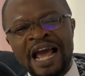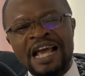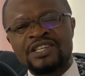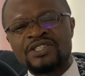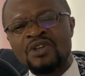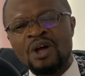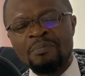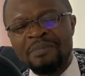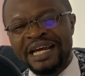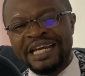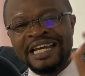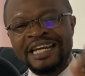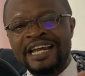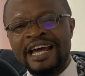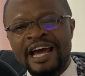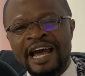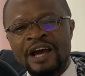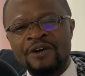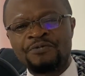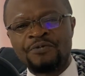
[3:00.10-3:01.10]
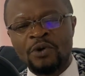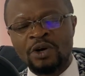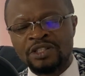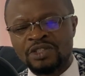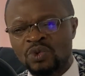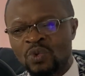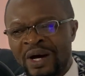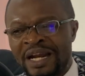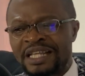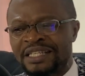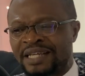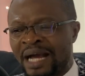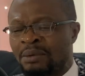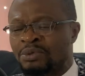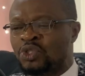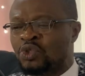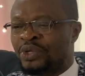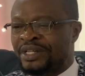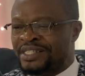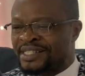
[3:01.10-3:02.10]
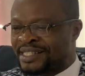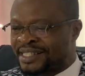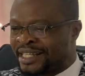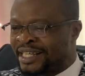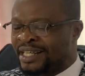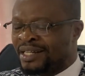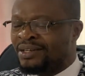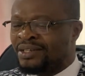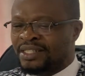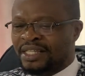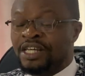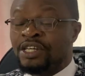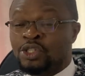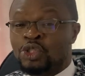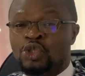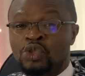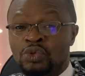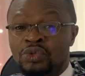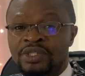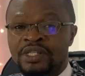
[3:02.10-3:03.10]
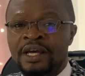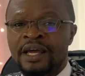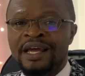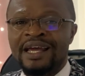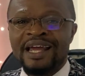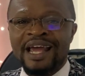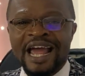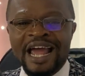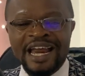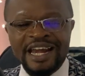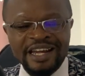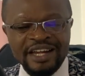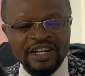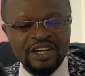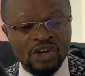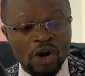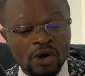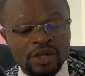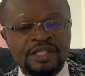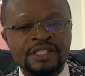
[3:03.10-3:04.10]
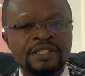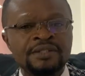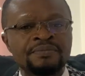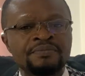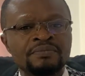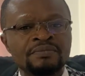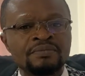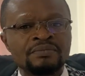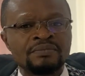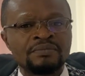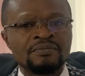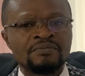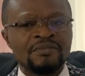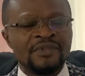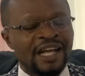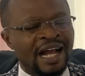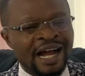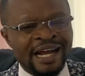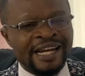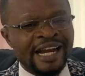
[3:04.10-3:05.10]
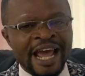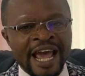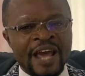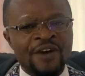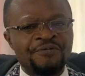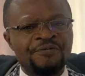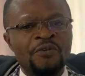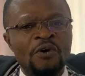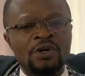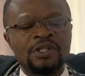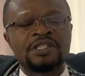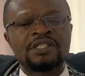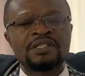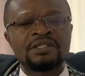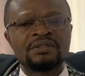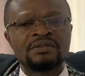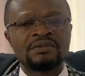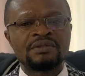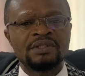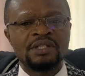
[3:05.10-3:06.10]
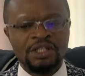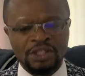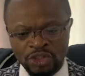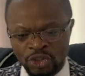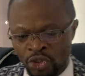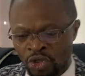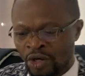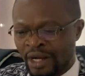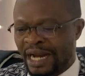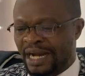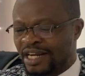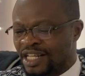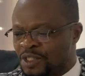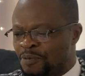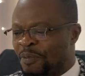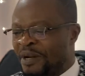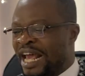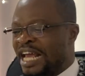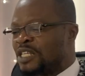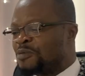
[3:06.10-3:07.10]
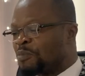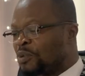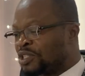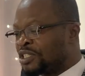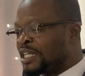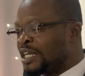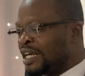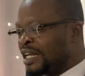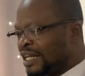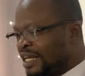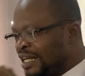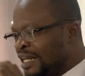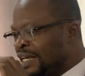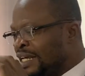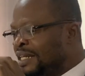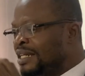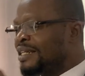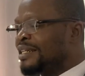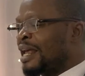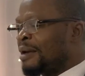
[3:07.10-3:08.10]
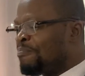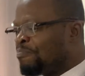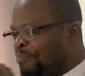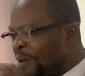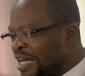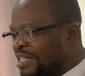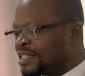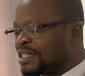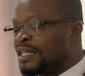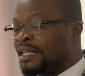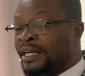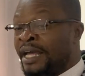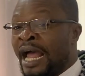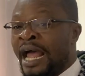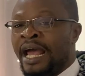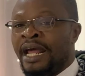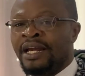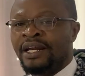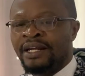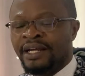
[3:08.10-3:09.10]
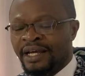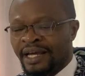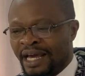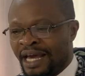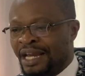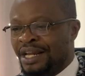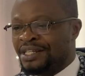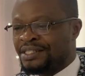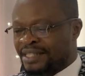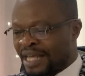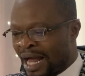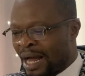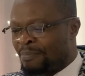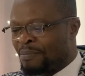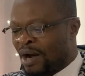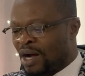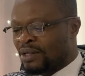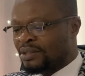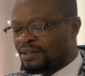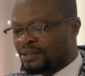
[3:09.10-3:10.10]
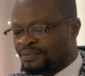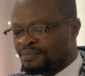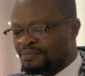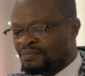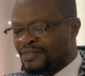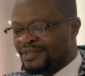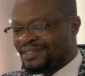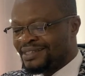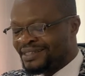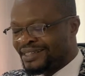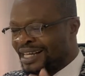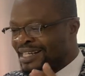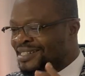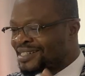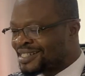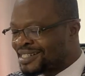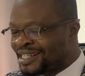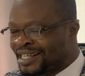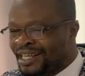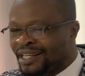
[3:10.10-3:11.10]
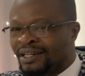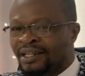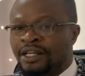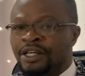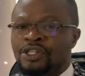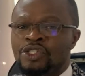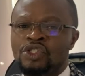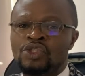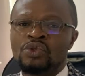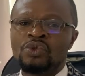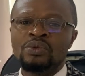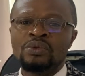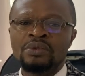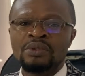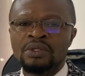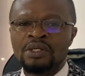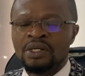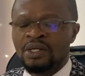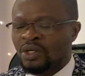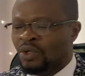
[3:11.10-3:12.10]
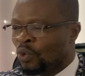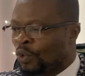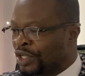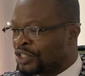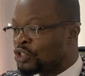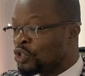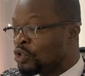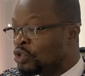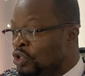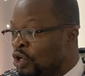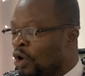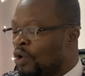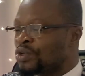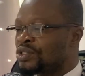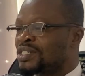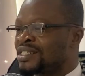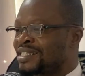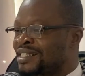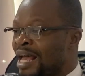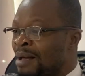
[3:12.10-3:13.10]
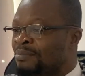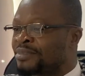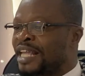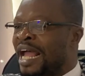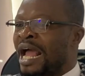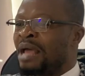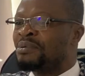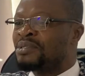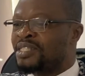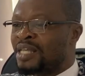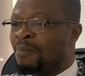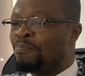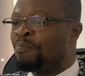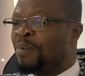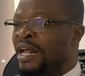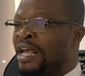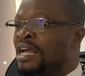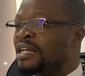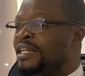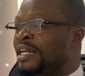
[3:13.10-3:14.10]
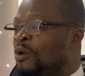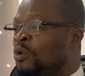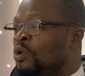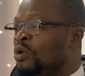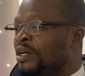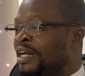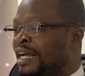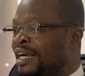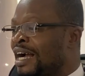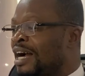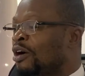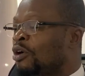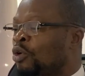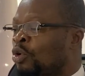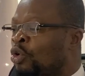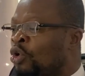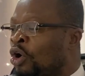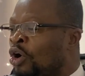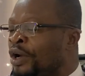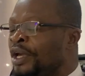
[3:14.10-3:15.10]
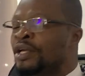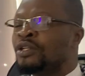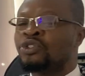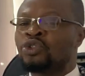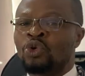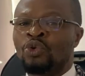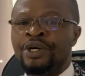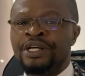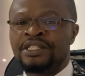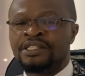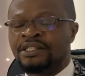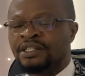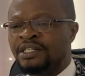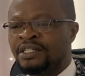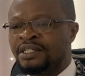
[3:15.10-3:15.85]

is not making the effort. When it comes to skill issues and not an effort, you know that this player is putting in the best he can. It is about the skill issue, which sometimes some players they can grow into it.